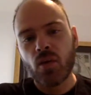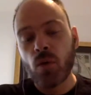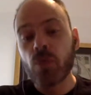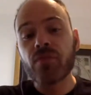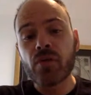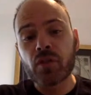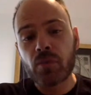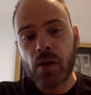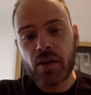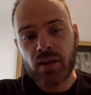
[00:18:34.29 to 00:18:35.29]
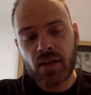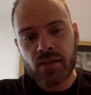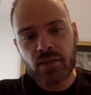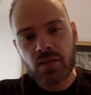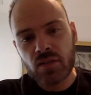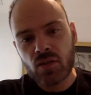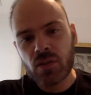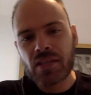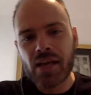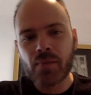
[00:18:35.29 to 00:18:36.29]
Well, we've never done marketing this, so
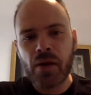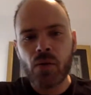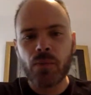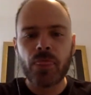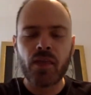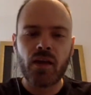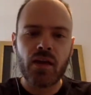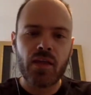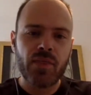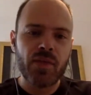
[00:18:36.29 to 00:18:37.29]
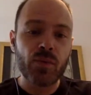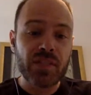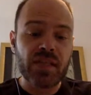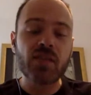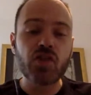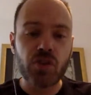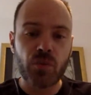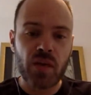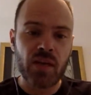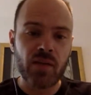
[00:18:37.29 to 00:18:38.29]
it's not about the retention
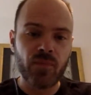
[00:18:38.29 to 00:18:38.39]
rate